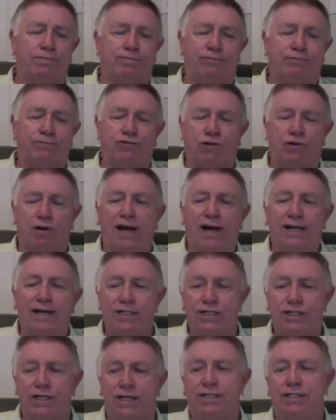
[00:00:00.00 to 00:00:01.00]
try to
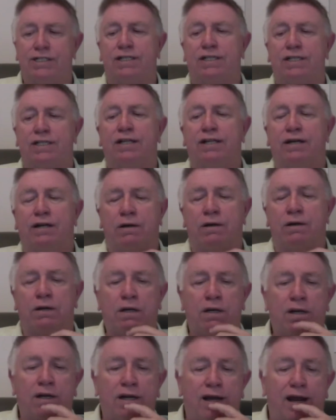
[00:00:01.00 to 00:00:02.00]
change it, that they're
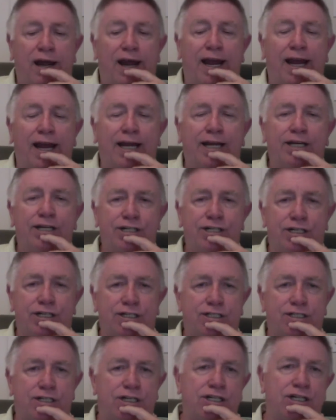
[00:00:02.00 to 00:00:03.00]

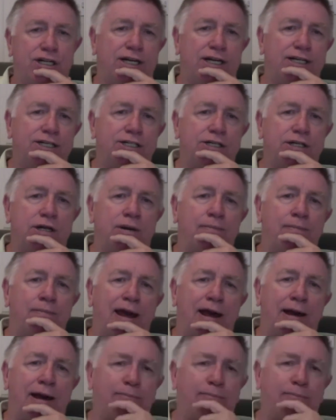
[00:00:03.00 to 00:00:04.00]
anxious to change their
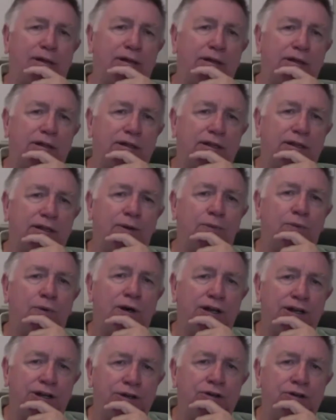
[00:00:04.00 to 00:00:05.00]
map. They
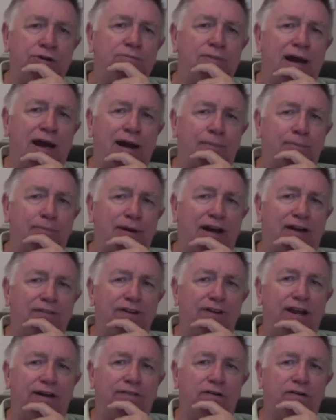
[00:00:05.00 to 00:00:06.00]
want a new map. I've
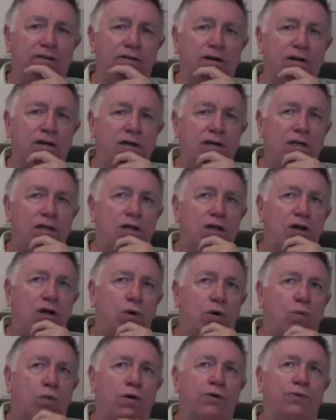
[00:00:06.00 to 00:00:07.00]
never
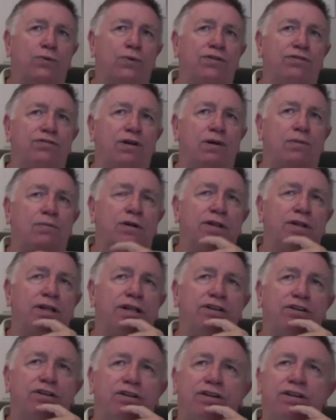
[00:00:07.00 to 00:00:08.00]
worked with someone
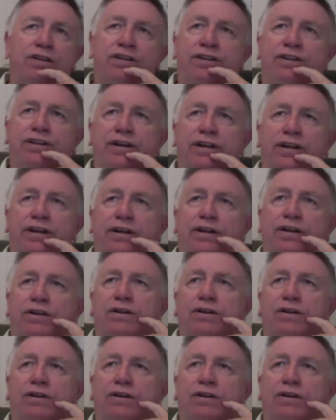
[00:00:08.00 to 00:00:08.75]
that didn't,